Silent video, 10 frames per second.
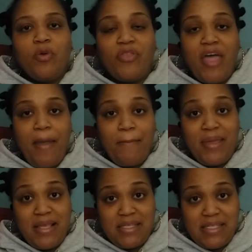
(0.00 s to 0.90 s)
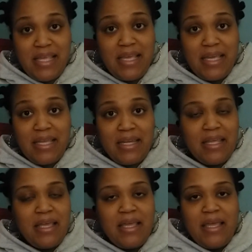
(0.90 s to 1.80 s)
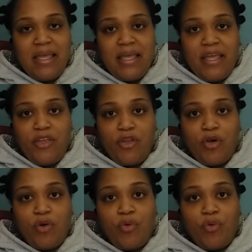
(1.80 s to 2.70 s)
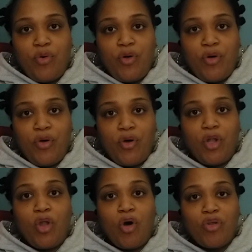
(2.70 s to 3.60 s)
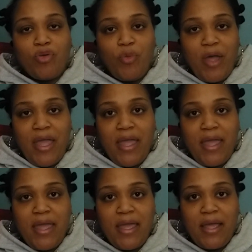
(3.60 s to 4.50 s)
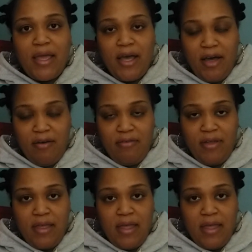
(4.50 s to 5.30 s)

with that being said, you know, along the way of